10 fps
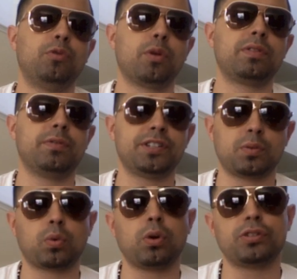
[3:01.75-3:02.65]
fourth
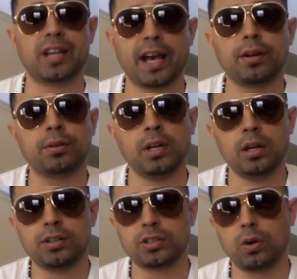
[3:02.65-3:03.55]
division world title.
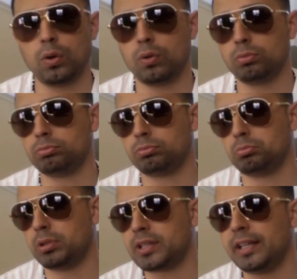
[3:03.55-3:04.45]
So
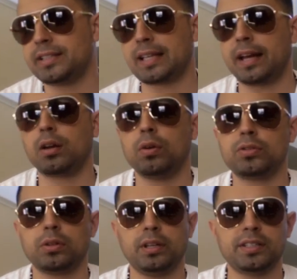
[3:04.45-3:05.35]
what did he decide to go
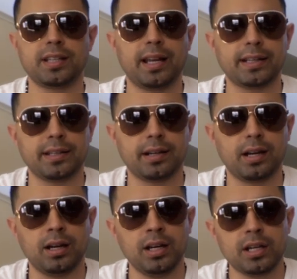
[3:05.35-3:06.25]
to? He selected
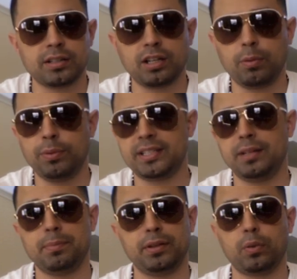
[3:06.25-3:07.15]

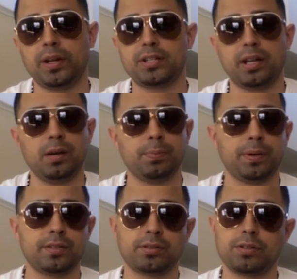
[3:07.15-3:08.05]
WC middleweight
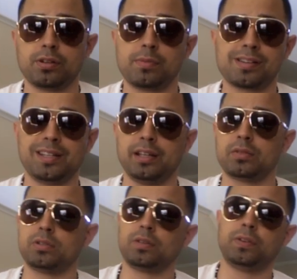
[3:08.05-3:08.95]
champion Sergio Martinez,
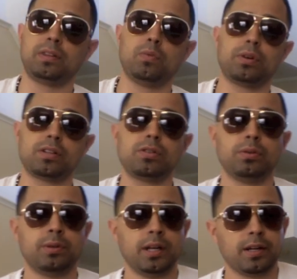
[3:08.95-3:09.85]
which is 51-2, you